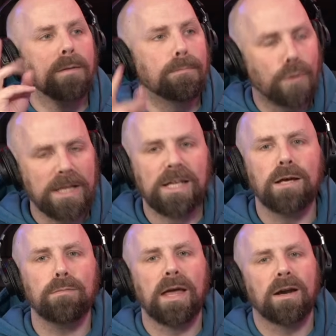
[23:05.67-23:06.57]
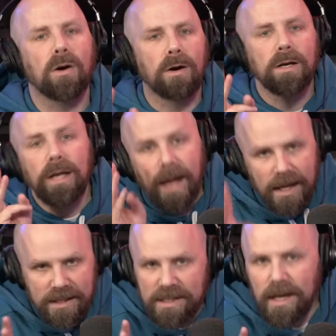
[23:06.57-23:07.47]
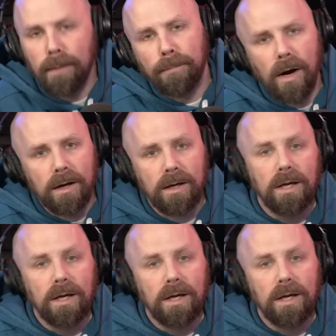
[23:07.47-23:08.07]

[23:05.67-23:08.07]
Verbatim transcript: Bret the Hitman Hart, and CM Punk.